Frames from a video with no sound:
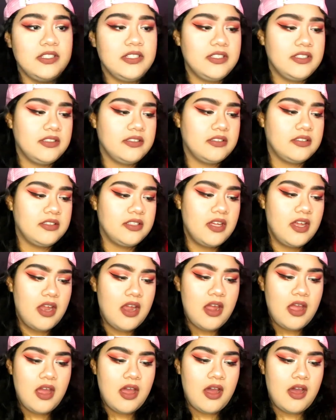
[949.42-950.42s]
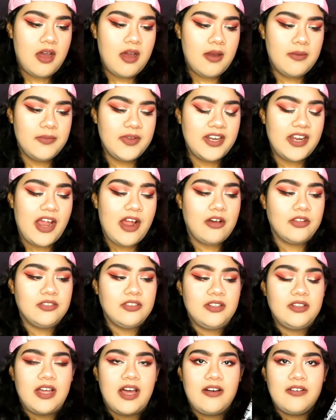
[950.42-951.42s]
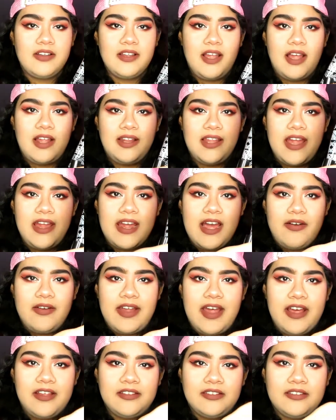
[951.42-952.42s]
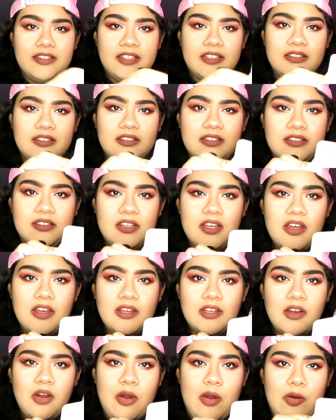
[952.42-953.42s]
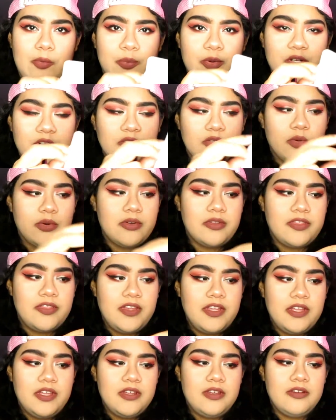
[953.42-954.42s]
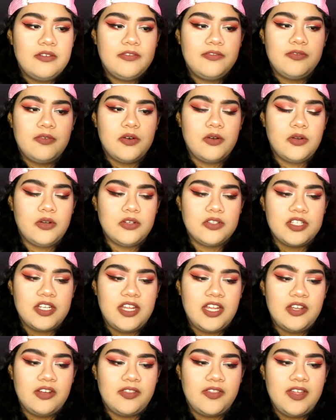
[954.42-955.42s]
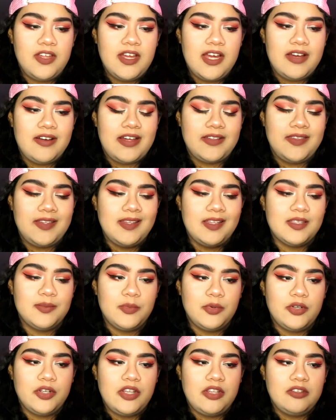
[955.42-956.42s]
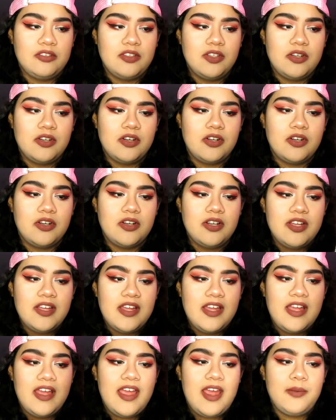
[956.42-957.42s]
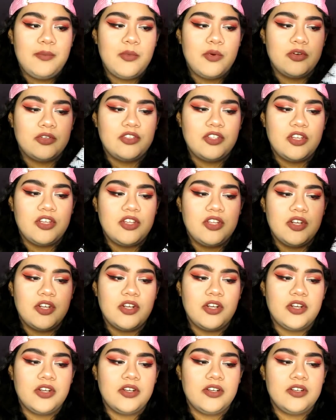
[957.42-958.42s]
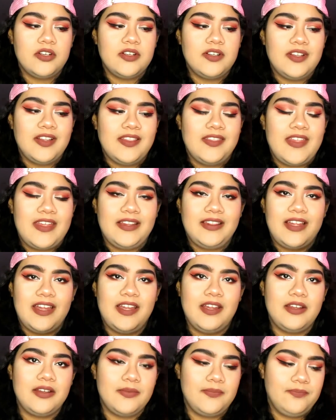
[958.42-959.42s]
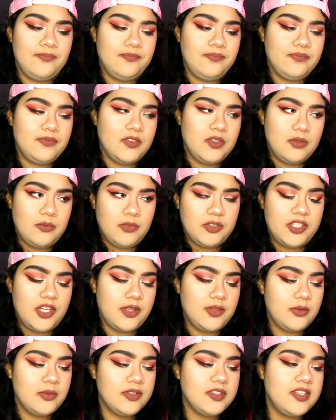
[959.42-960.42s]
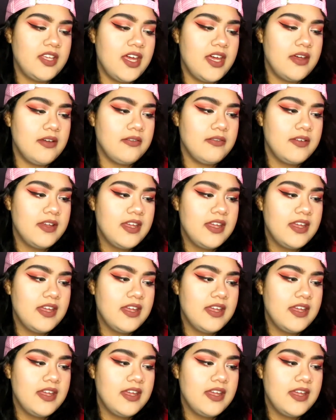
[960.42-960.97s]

these. And I also like how it has this open door thing to get your thing out. I think that's more easier and more secure than like what the other ones have.